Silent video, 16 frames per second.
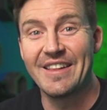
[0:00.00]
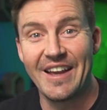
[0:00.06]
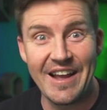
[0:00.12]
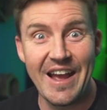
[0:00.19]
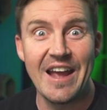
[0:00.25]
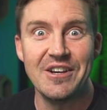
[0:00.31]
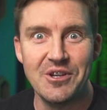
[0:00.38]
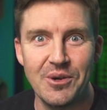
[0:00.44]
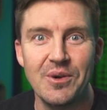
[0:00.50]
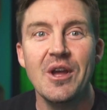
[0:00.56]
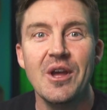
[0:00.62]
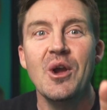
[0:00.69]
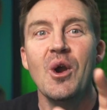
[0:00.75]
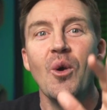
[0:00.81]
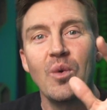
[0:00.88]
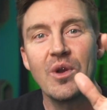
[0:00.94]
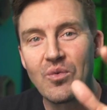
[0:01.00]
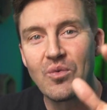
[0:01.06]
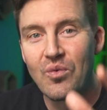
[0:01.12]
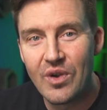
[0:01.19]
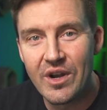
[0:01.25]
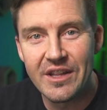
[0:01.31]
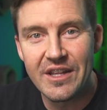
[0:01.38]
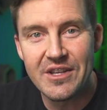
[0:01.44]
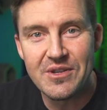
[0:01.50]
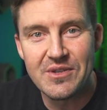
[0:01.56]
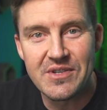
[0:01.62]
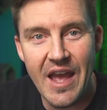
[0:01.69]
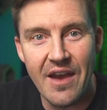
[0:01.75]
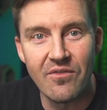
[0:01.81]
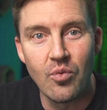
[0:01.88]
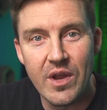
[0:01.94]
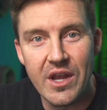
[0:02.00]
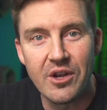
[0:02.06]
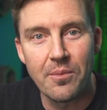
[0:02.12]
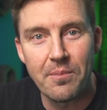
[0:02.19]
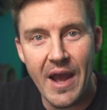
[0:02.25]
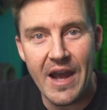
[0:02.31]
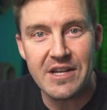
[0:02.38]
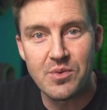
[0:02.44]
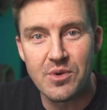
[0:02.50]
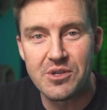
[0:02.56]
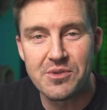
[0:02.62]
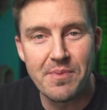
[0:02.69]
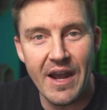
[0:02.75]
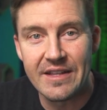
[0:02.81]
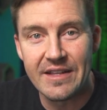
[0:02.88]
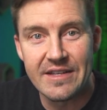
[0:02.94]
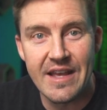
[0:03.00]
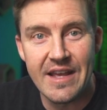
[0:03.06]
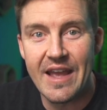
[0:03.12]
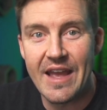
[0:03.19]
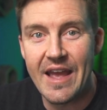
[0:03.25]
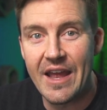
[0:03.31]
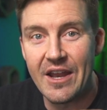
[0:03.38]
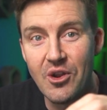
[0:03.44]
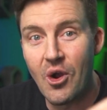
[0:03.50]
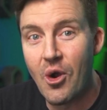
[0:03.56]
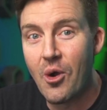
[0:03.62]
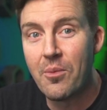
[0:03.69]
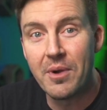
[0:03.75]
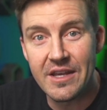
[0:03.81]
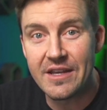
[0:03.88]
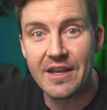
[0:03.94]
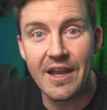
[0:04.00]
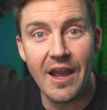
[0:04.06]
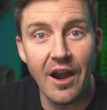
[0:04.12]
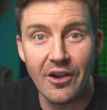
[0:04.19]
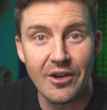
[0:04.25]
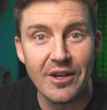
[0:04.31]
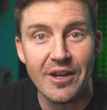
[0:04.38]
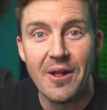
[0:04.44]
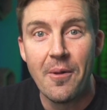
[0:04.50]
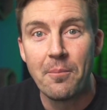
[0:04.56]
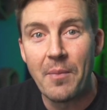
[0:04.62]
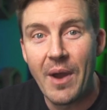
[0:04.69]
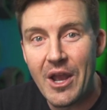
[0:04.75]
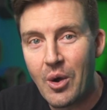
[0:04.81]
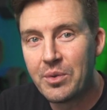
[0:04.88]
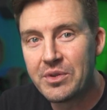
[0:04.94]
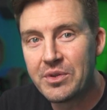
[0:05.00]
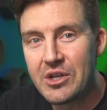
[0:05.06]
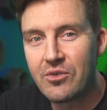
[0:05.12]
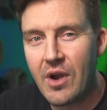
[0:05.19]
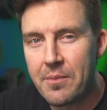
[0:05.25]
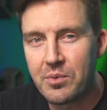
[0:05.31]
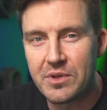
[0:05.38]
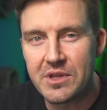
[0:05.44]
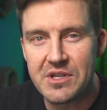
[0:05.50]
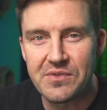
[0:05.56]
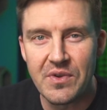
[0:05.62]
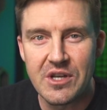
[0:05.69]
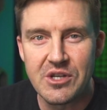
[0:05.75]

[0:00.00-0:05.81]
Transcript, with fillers: like I do. We really used to have weaker passwords back in the day and nobody cared. My only gripe with this